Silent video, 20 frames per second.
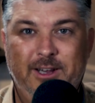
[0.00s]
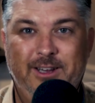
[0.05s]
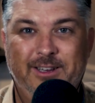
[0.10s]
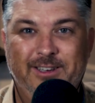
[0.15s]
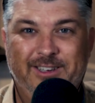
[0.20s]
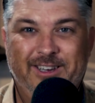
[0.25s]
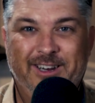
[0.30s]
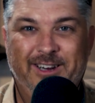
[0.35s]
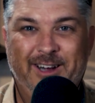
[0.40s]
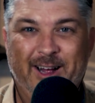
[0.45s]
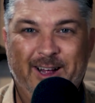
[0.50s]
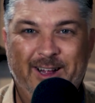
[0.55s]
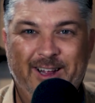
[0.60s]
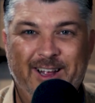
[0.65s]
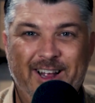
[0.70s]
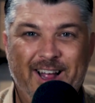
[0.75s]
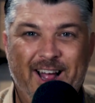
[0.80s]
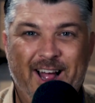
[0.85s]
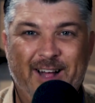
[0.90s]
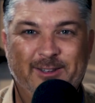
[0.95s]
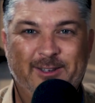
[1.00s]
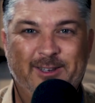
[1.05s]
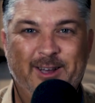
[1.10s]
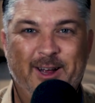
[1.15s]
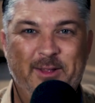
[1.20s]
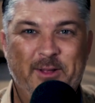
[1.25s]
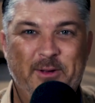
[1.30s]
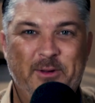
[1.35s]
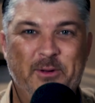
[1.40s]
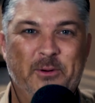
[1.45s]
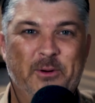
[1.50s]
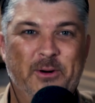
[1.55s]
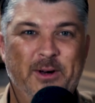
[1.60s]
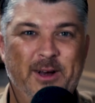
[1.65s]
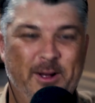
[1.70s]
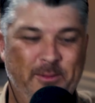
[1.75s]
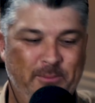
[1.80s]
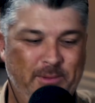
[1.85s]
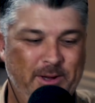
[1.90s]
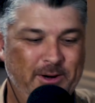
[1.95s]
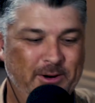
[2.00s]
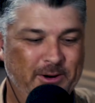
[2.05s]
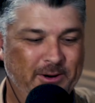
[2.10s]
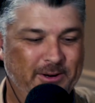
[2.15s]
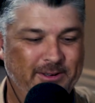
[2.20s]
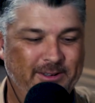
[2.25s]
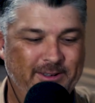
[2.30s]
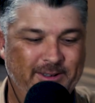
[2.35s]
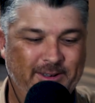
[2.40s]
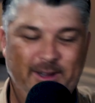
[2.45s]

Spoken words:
is outside the door and not Peter.